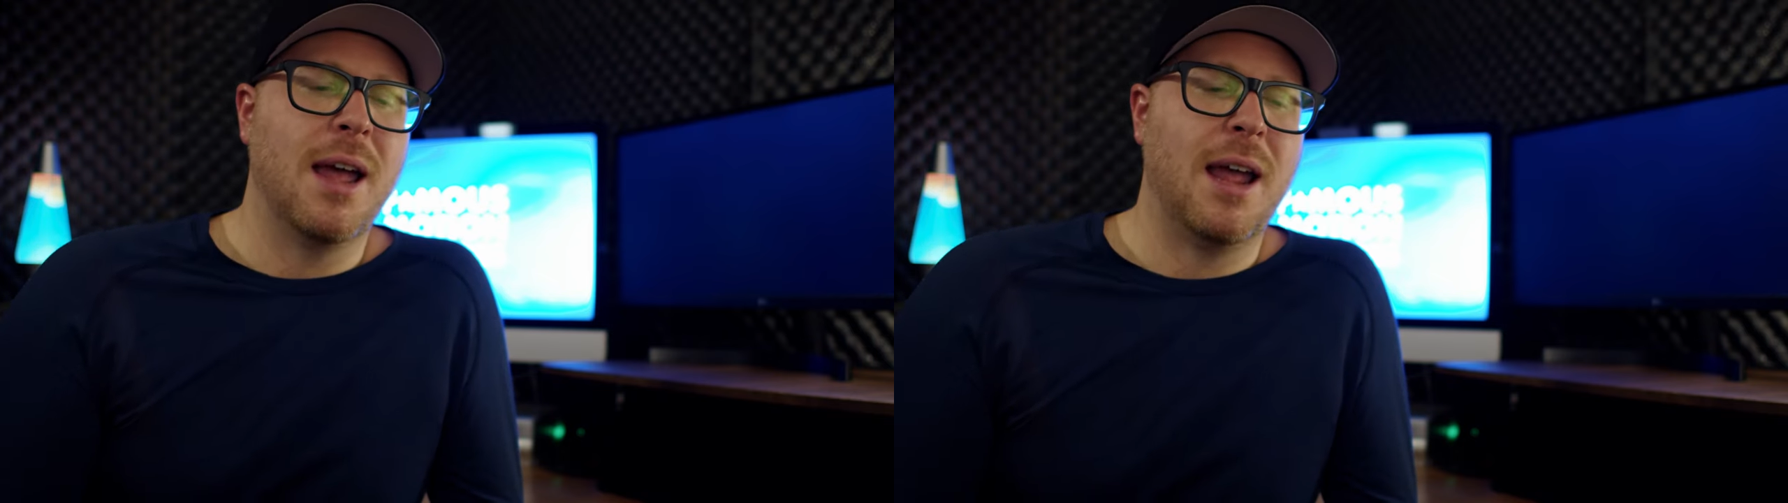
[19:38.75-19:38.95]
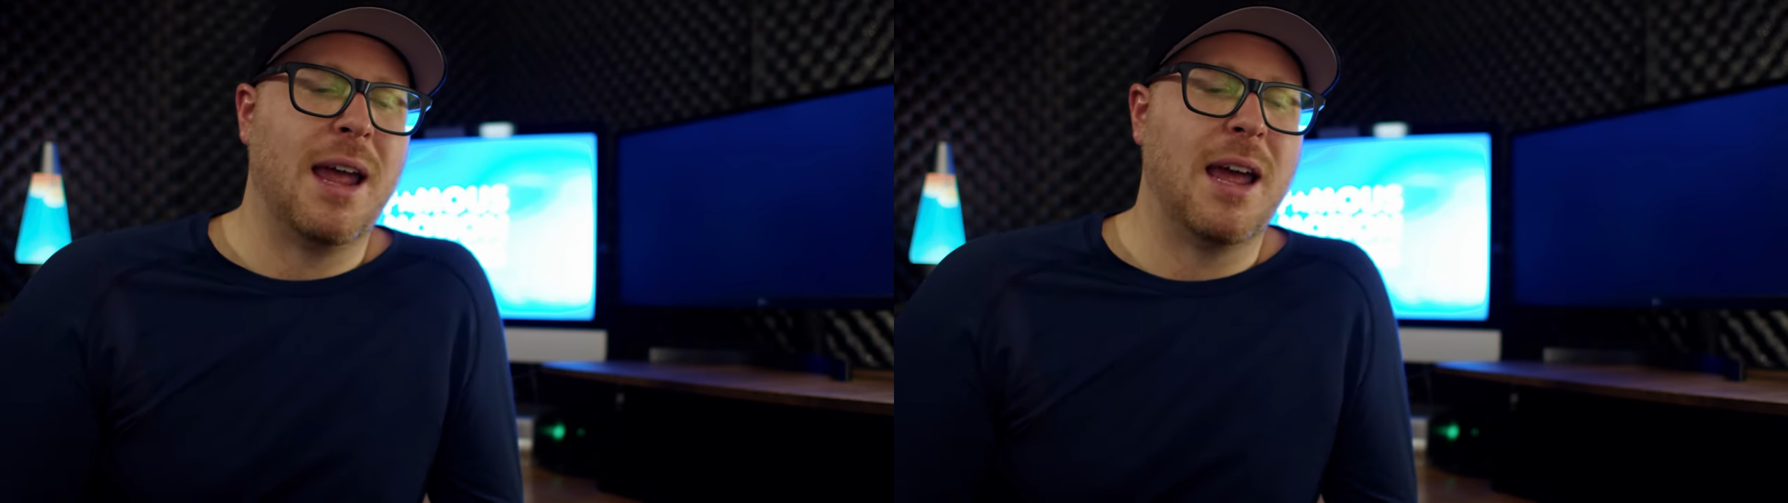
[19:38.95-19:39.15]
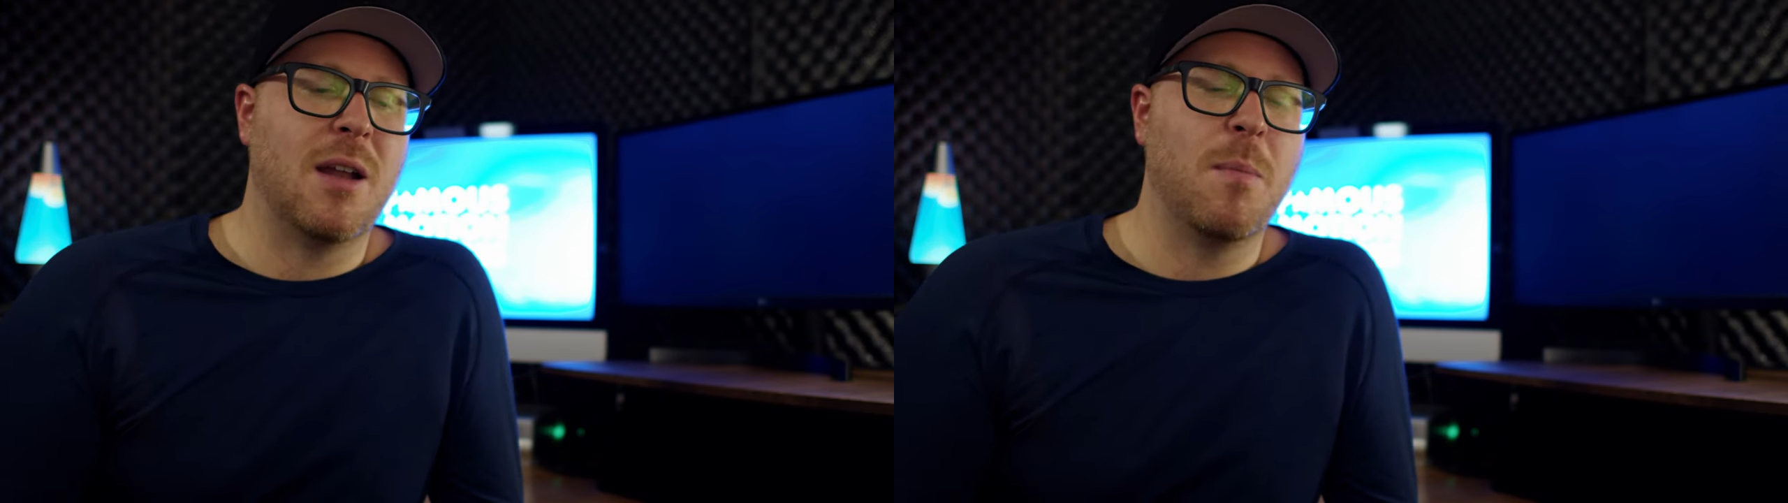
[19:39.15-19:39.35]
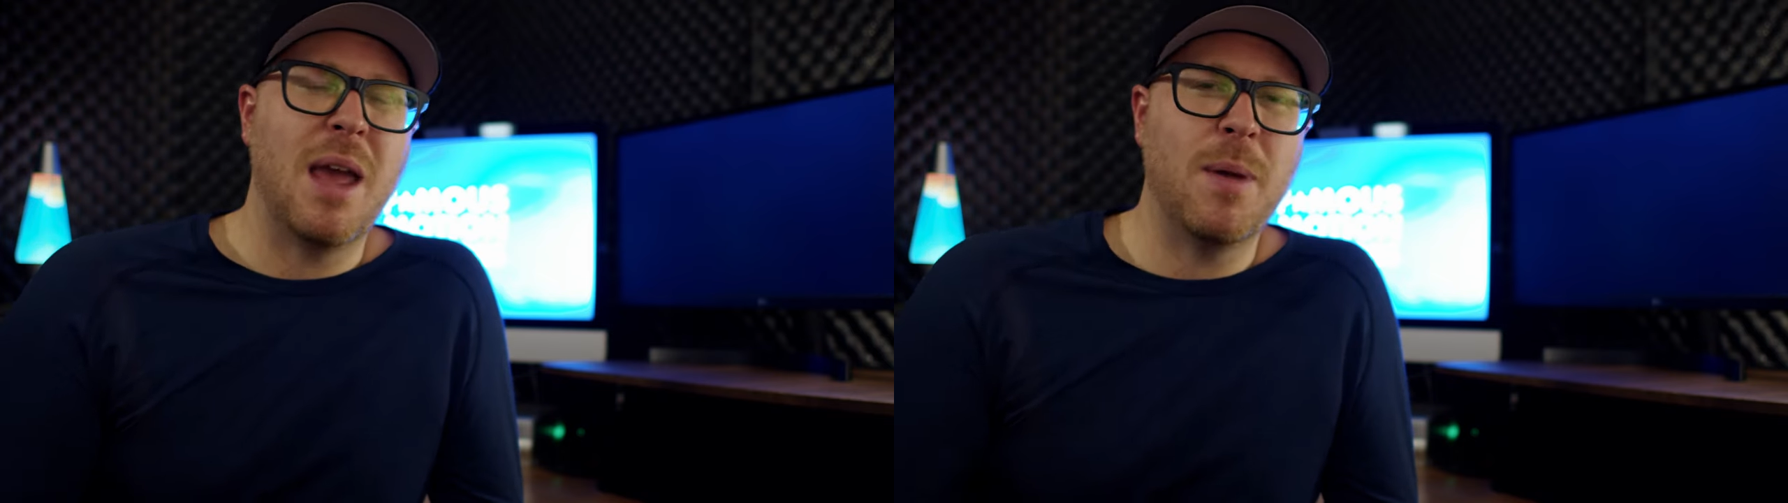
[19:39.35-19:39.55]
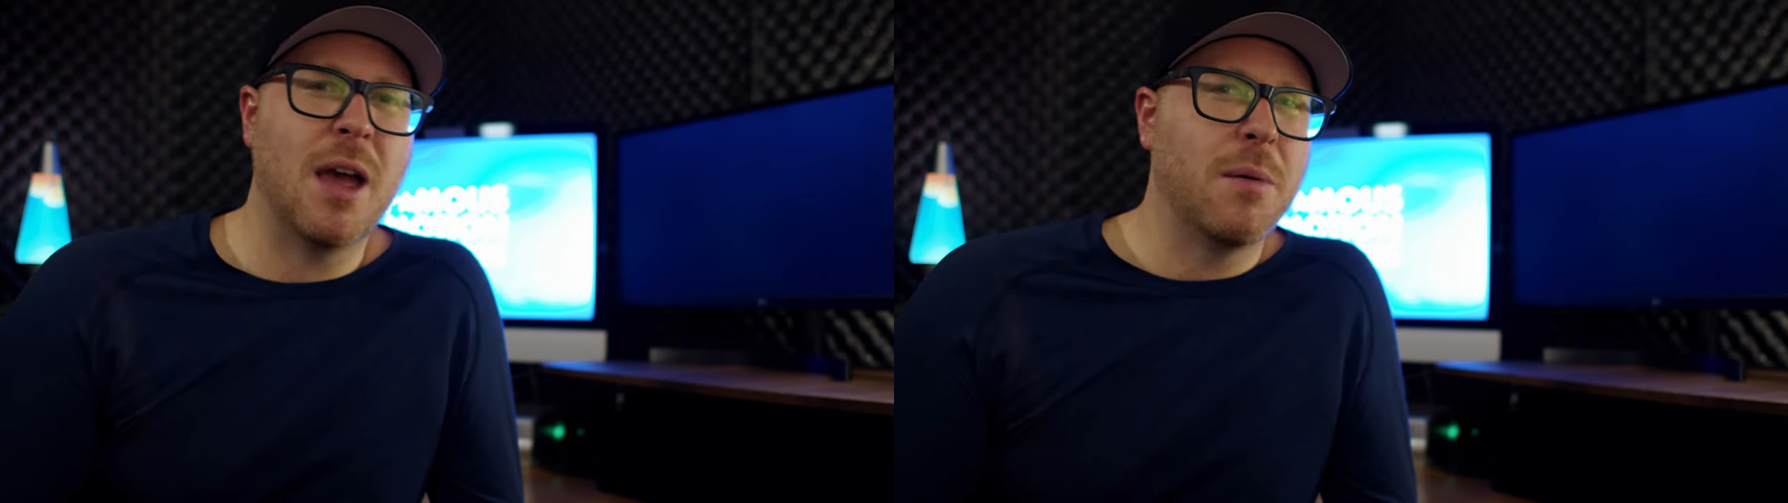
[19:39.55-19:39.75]
and
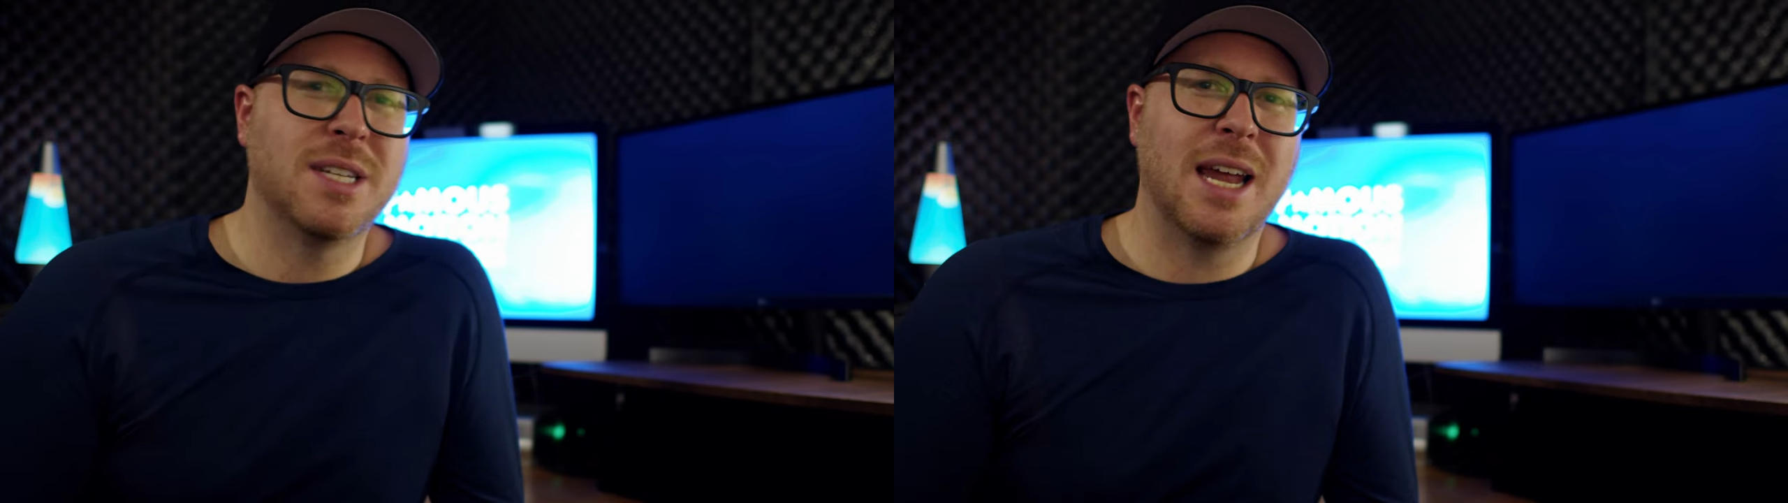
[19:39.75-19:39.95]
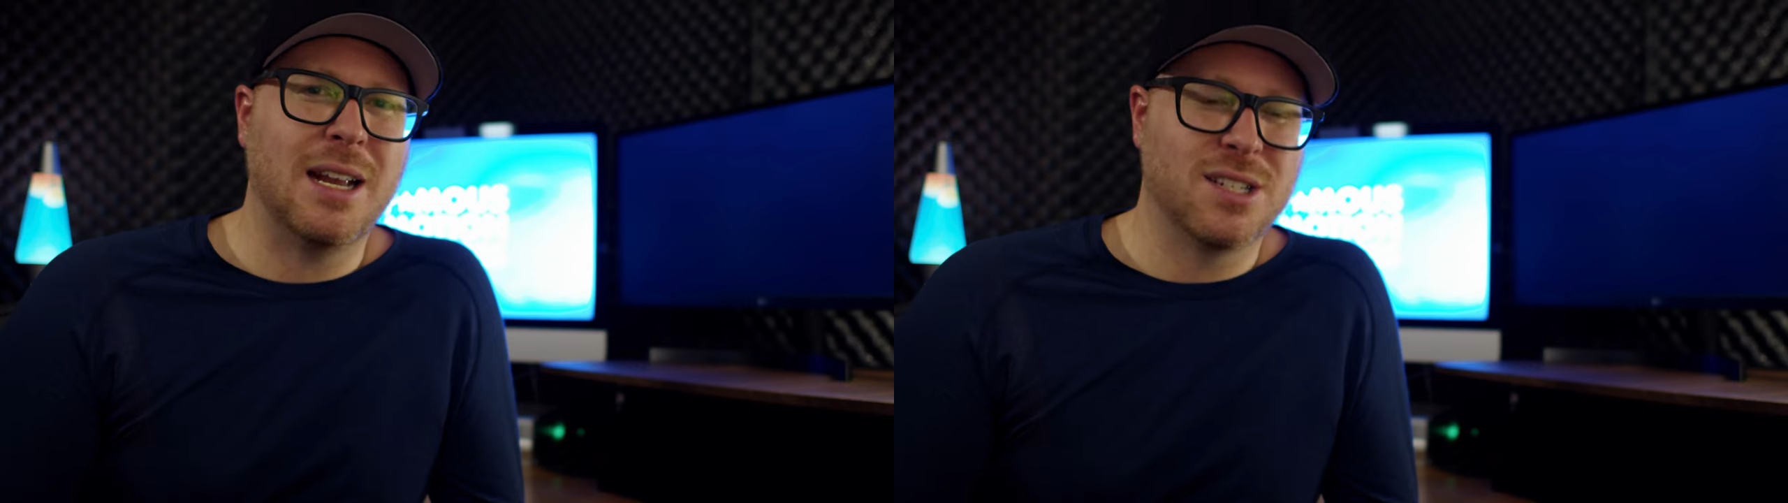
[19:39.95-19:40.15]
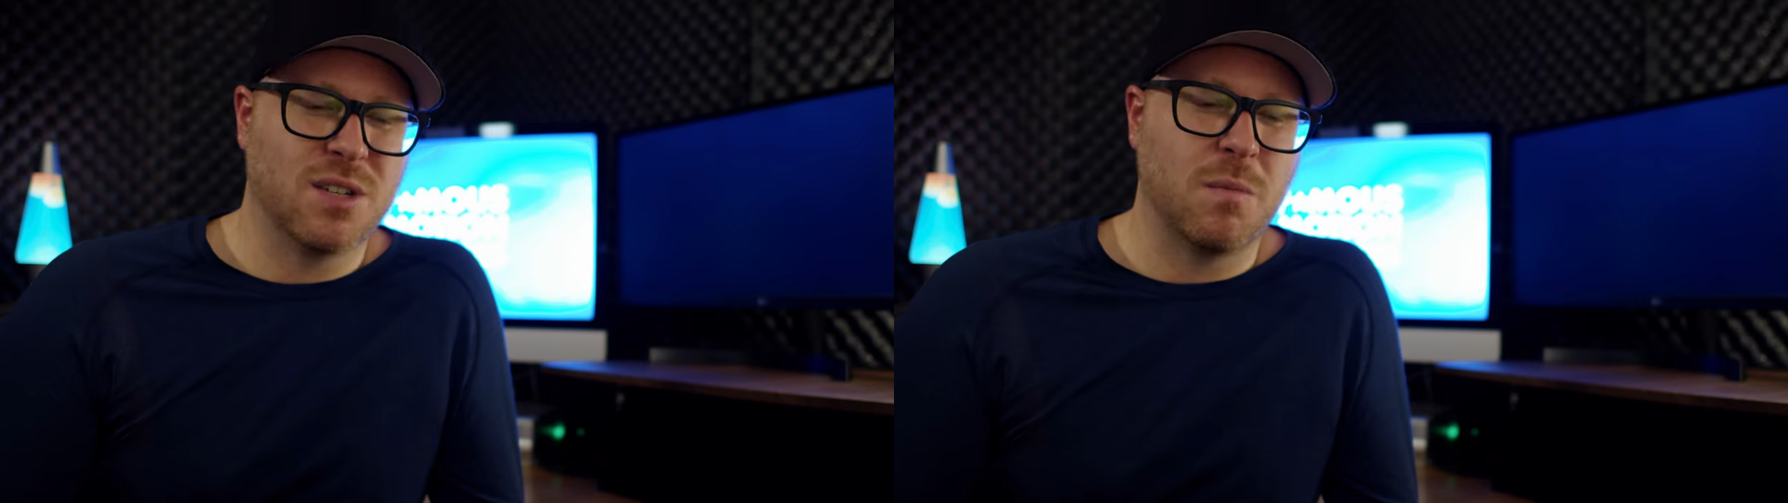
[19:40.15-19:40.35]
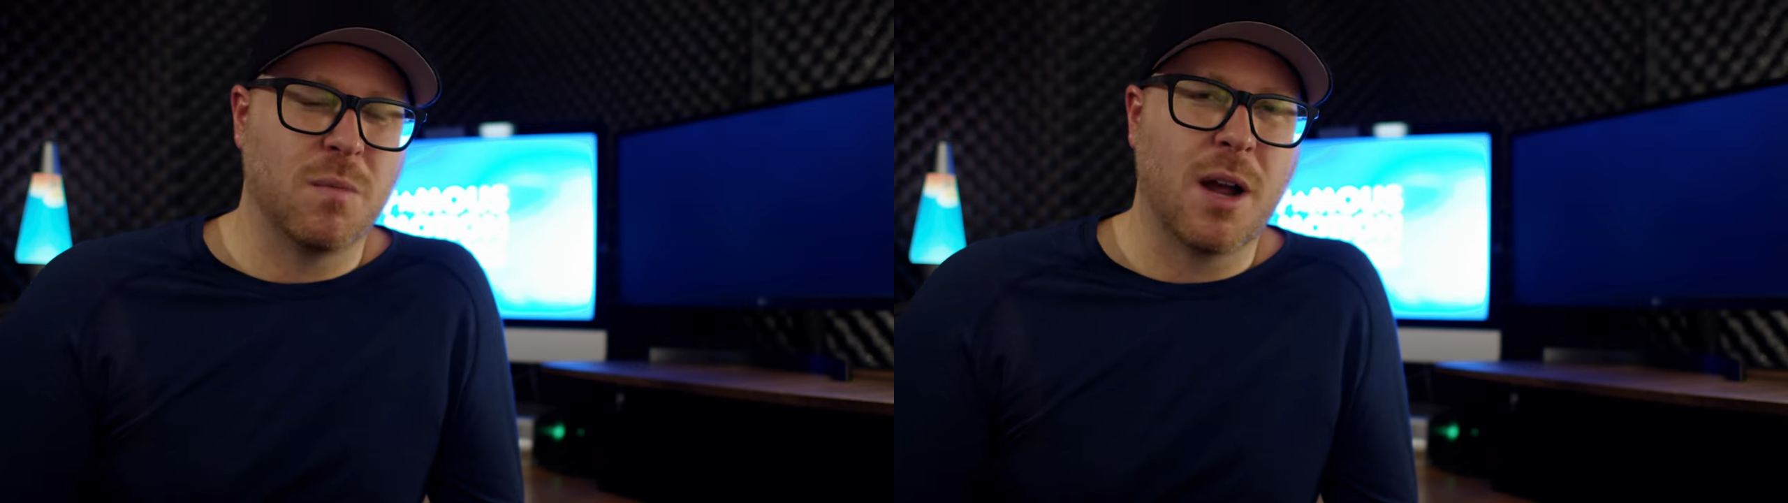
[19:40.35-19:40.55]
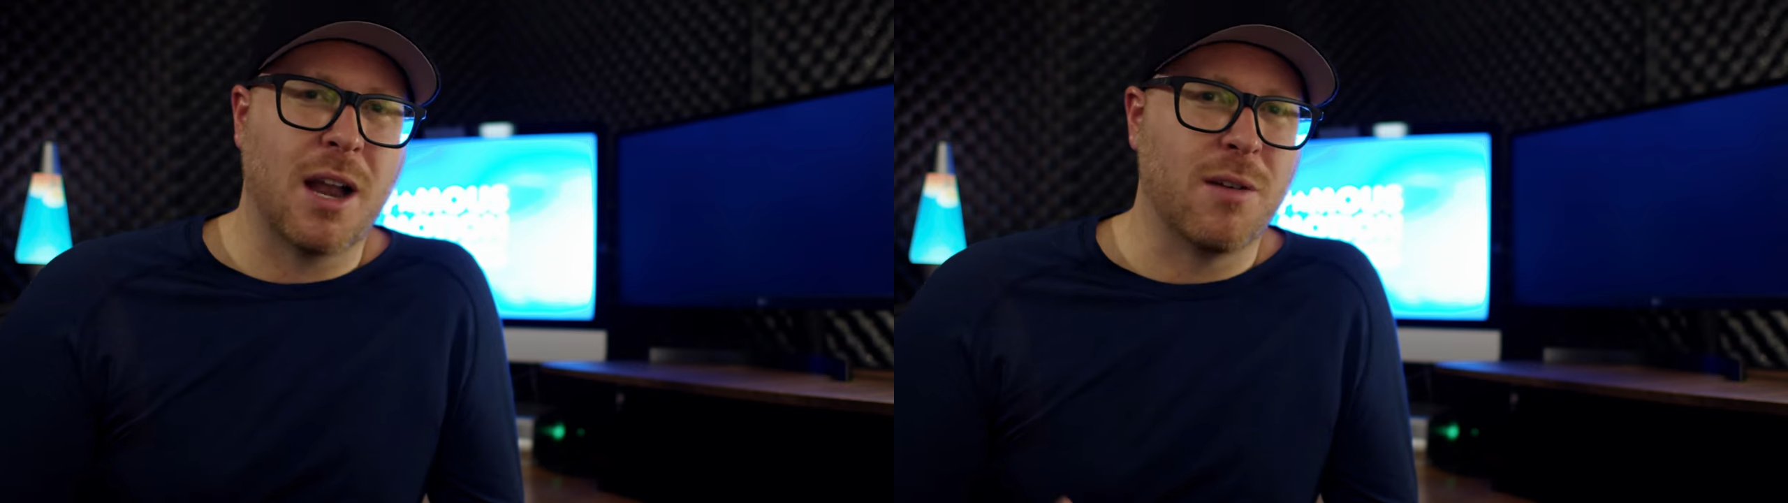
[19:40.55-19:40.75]
maybe I was gaining
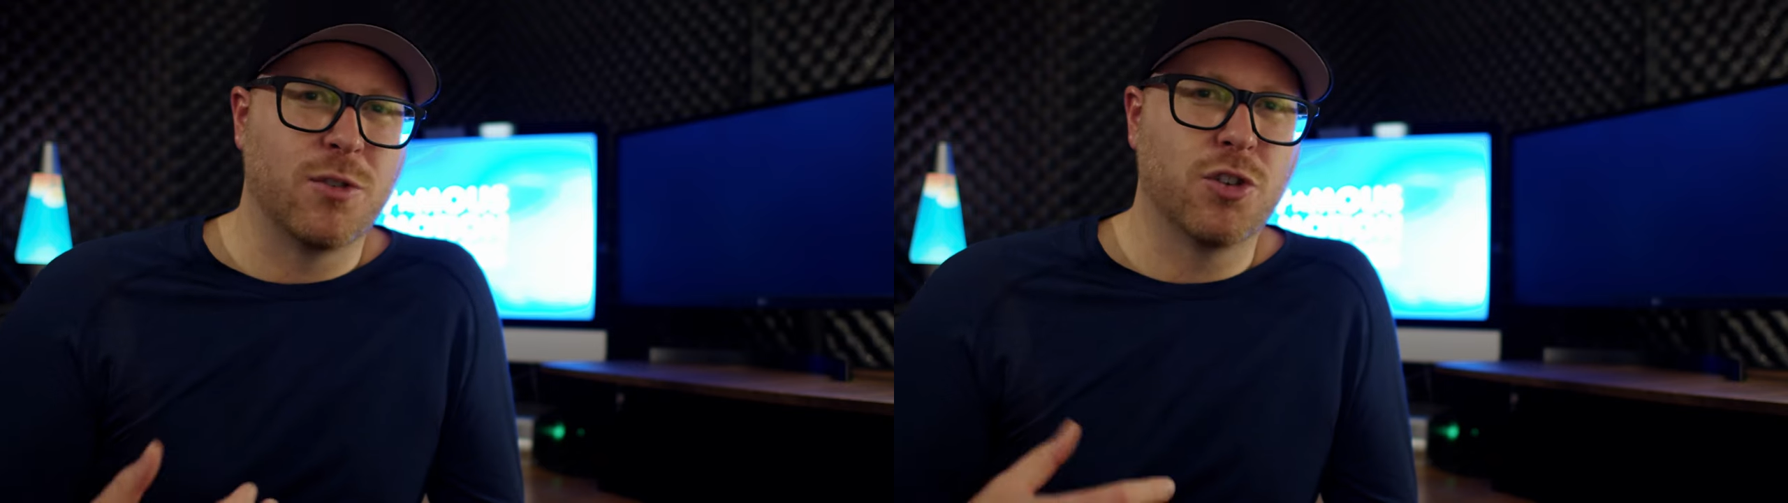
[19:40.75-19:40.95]
some kind of